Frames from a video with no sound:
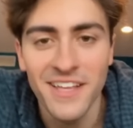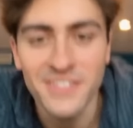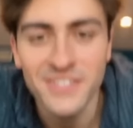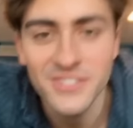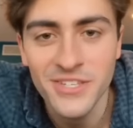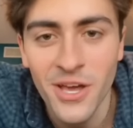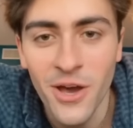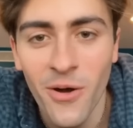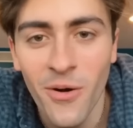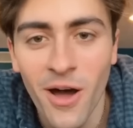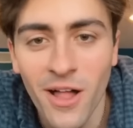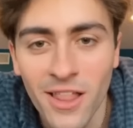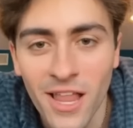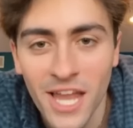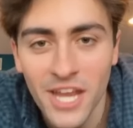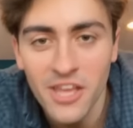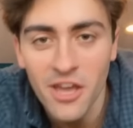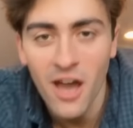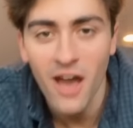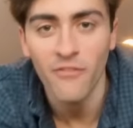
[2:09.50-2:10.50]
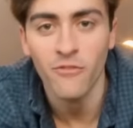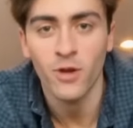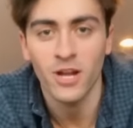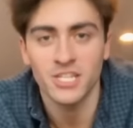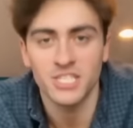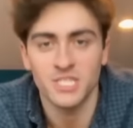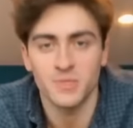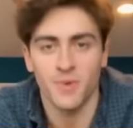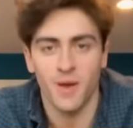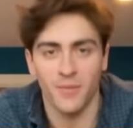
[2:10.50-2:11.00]
so a lot of y'all have
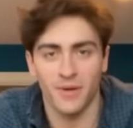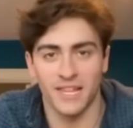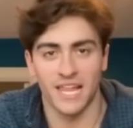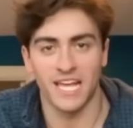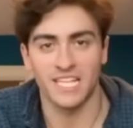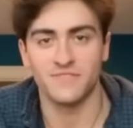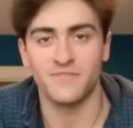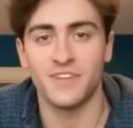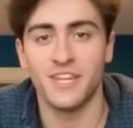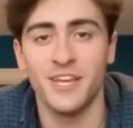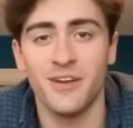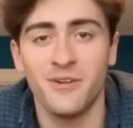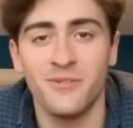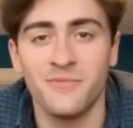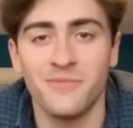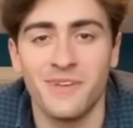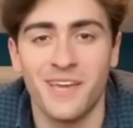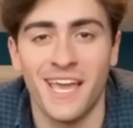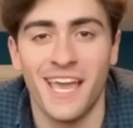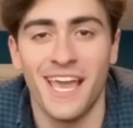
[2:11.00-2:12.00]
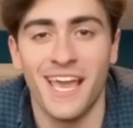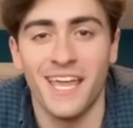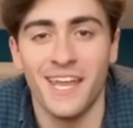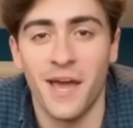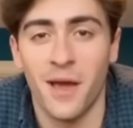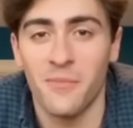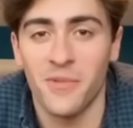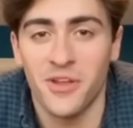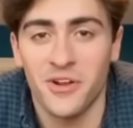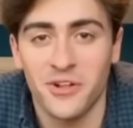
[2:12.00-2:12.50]
questions about my last video, and
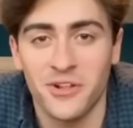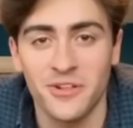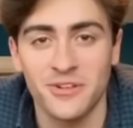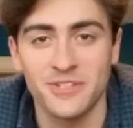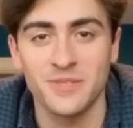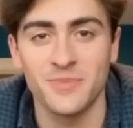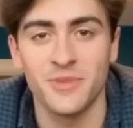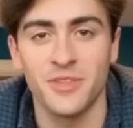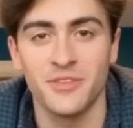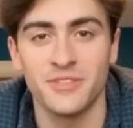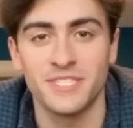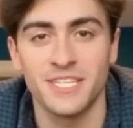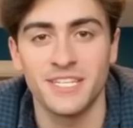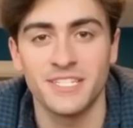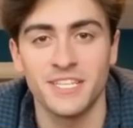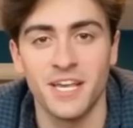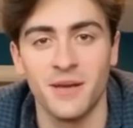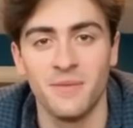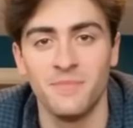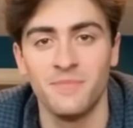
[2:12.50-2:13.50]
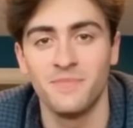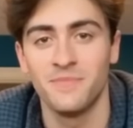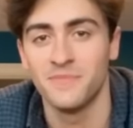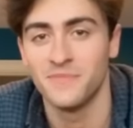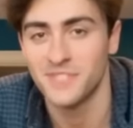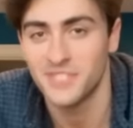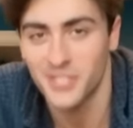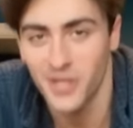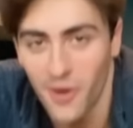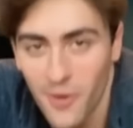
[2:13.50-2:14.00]
I'm here to clear some of those things up.
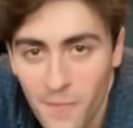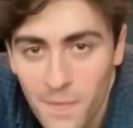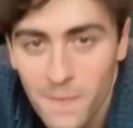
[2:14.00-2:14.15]
So,